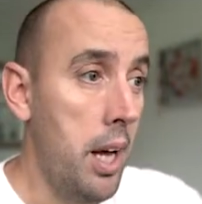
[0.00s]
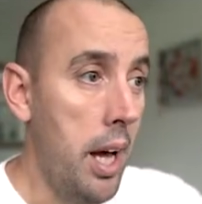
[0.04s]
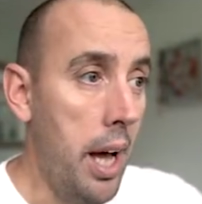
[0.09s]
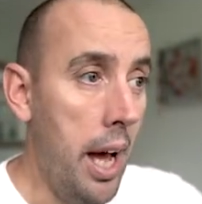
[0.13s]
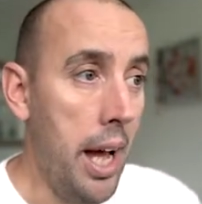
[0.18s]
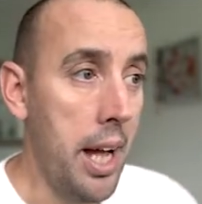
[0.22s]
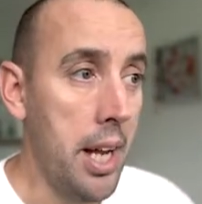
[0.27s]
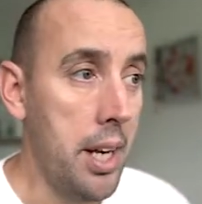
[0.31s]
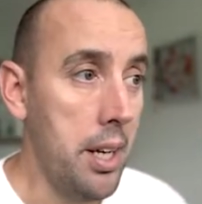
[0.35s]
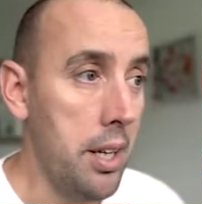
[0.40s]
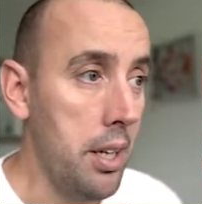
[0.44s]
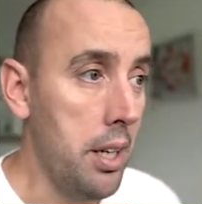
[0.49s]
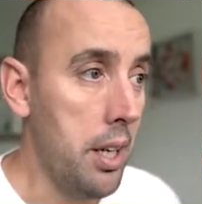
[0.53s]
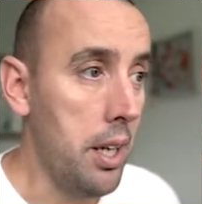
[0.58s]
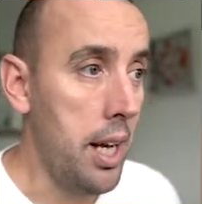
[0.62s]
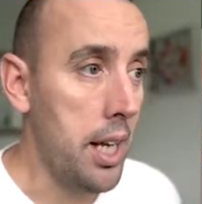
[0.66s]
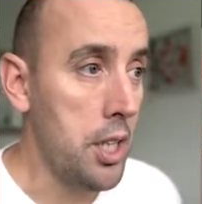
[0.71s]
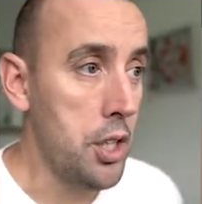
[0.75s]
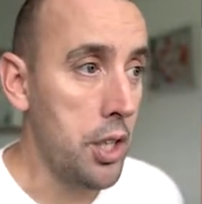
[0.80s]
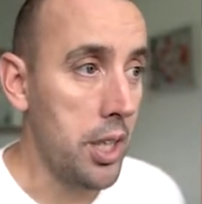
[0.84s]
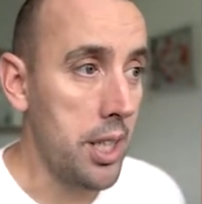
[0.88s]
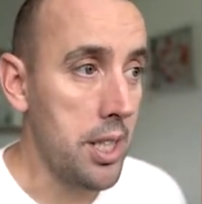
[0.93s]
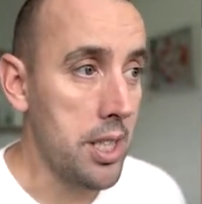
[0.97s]
and
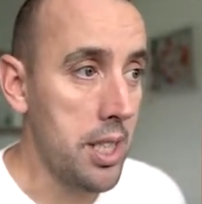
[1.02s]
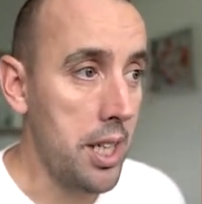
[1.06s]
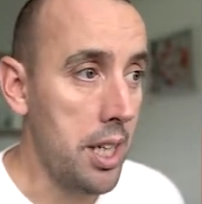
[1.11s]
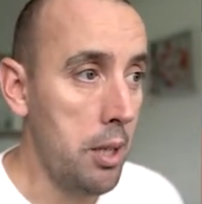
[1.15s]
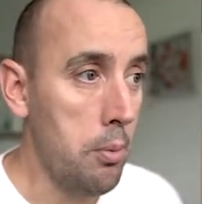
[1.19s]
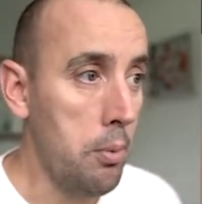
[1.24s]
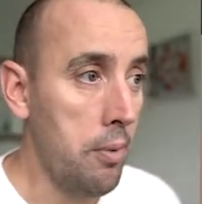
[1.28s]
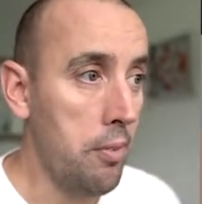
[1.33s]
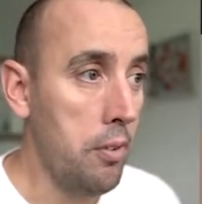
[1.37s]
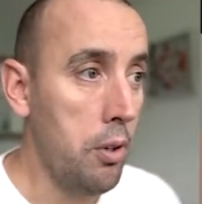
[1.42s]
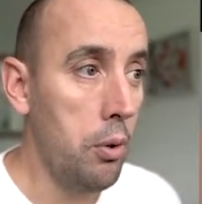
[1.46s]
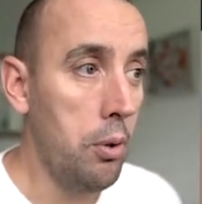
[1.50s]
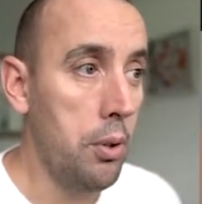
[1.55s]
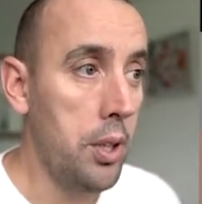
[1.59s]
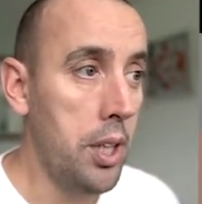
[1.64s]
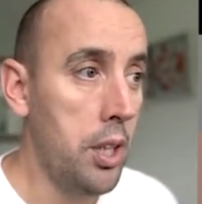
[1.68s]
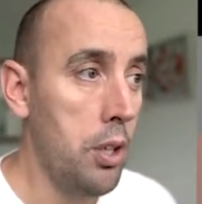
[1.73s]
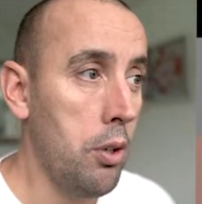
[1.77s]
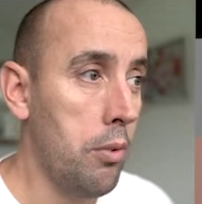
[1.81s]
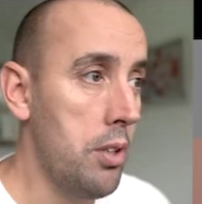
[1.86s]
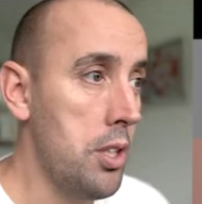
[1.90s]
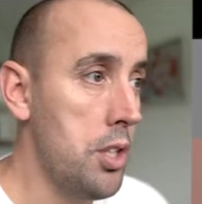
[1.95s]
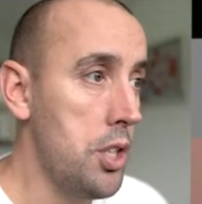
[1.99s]
as you can see, we've got all the
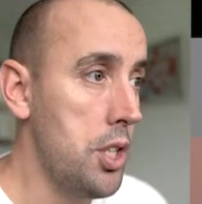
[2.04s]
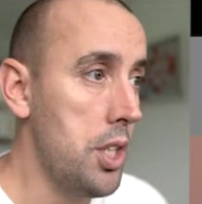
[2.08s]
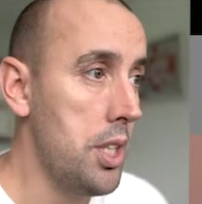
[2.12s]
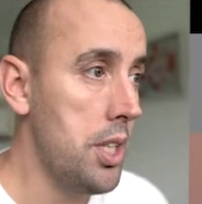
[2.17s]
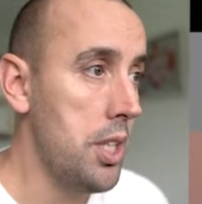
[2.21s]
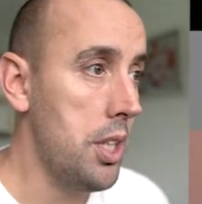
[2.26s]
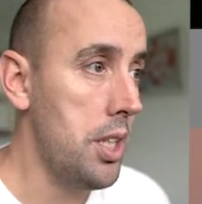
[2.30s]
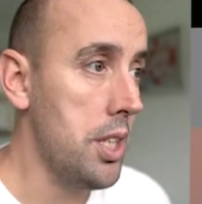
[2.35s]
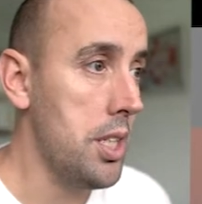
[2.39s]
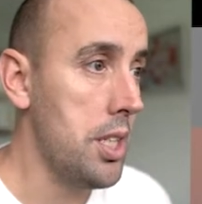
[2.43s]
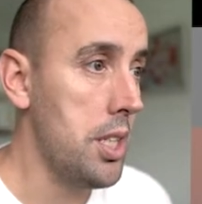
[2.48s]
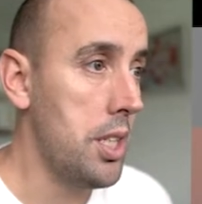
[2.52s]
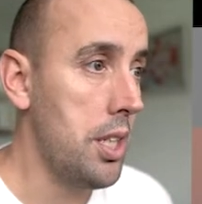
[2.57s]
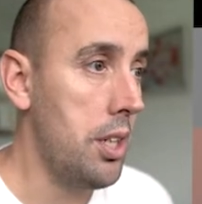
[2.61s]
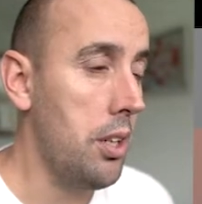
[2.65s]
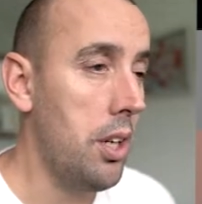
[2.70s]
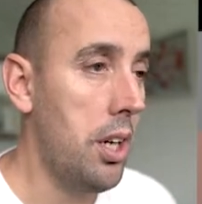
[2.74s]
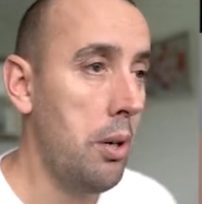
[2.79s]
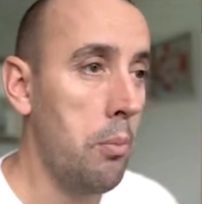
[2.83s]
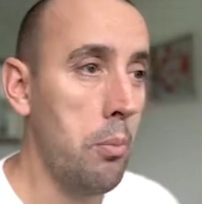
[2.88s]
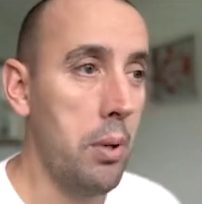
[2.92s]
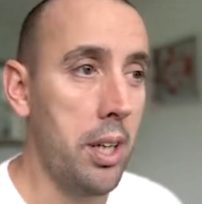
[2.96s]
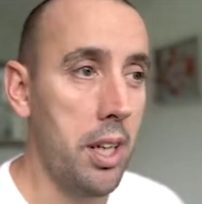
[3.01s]
oranges in the sky,
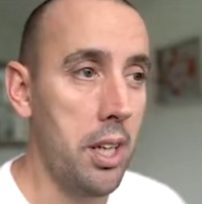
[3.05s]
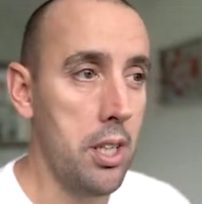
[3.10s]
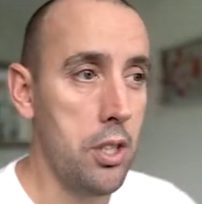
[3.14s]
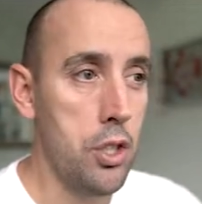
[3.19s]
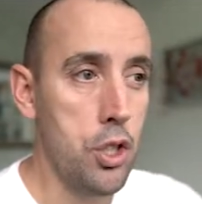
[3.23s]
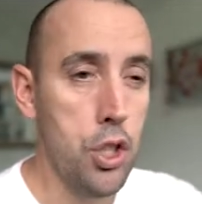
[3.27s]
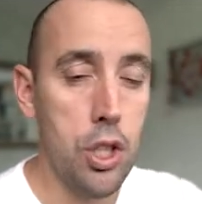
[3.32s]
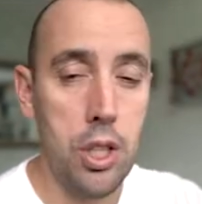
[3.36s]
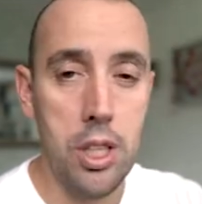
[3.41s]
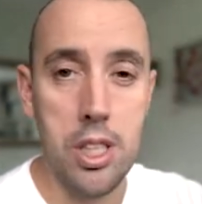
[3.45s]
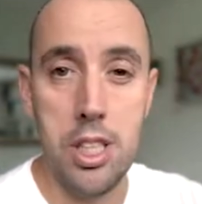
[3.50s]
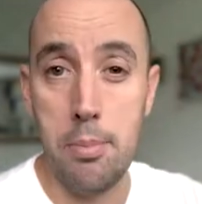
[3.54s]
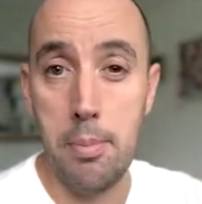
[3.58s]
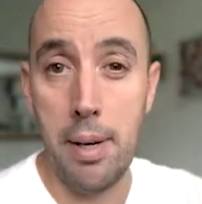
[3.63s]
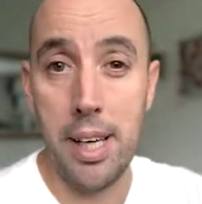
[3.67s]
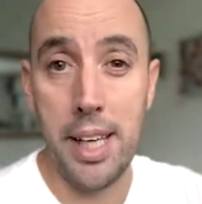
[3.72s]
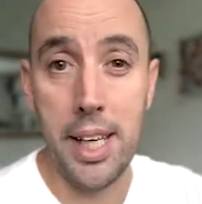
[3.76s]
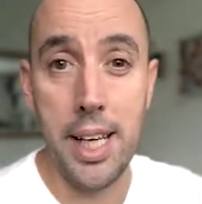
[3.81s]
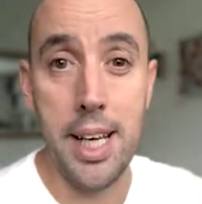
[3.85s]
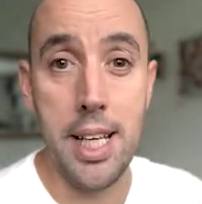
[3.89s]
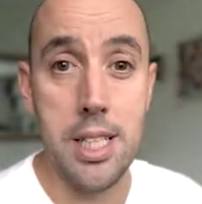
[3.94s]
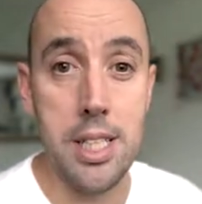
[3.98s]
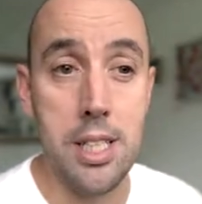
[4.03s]
and we're going to try to make
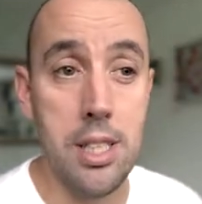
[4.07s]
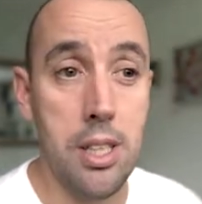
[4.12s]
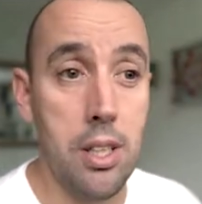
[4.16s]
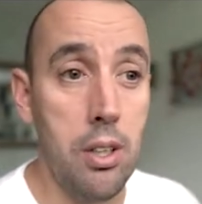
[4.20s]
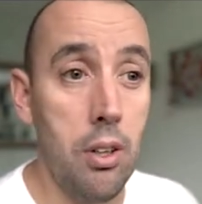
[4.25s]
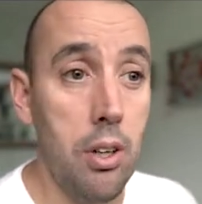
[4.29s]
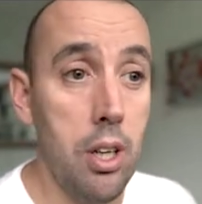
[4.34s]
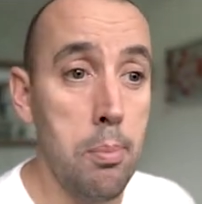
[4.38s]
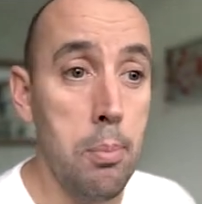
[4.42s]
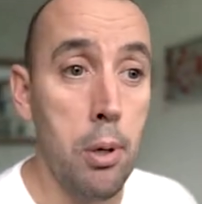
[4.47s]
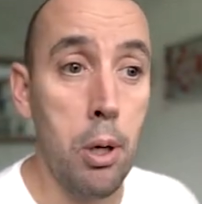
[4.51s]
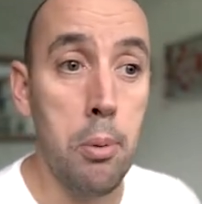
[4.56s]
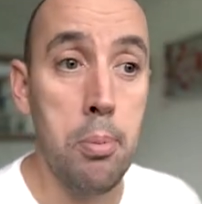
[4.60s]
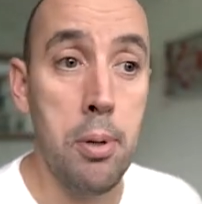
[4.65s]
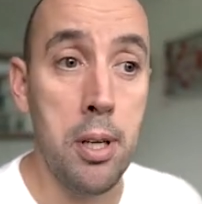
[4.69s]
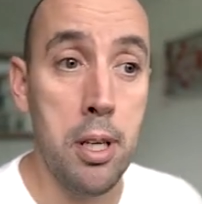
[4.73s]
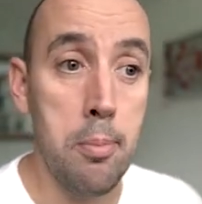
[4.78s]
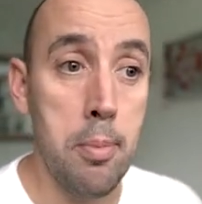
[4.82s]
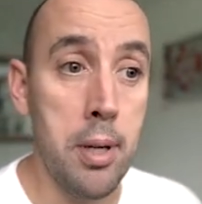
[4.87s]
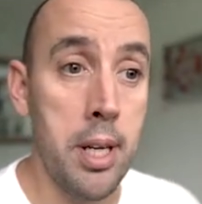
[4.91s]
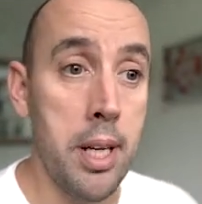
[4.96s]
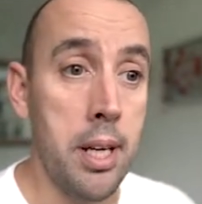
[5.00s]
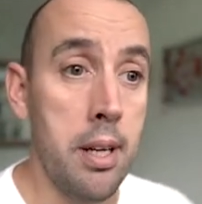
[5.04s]
that sky pop in a
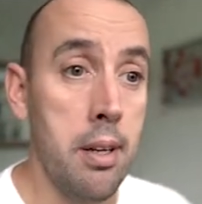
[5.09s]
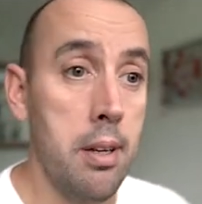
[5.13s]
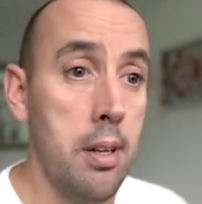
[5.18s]
minute.